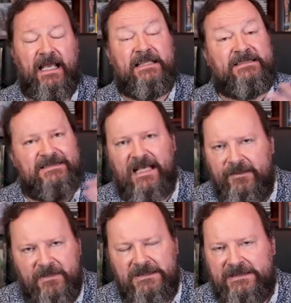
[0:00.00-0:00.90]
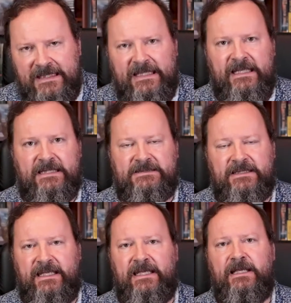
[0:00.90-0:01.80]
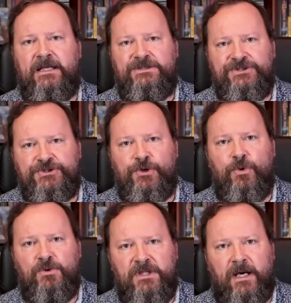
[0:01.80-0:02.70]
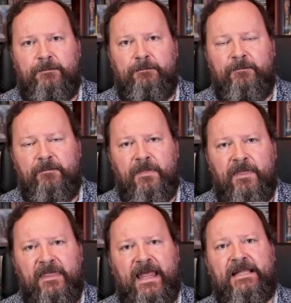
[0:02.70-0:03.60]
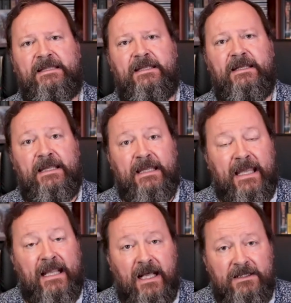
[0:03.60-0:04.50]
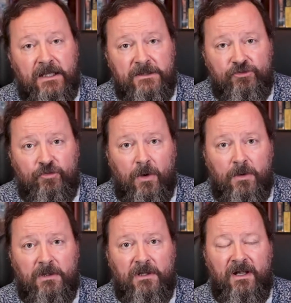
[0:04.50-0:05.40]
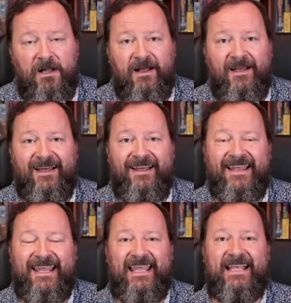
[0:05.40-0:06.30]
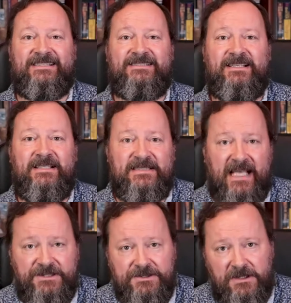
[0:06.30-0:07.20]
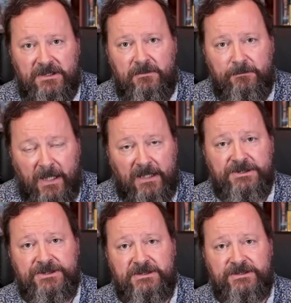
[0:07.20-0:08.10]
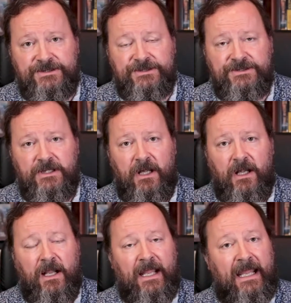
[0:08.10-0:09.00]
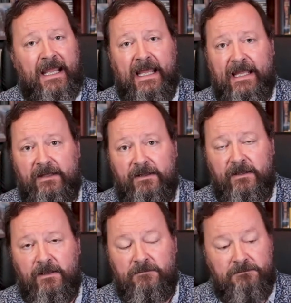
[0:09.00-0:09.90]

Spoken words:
is simultaneously so dumb that he cannot control his sexual pulsions and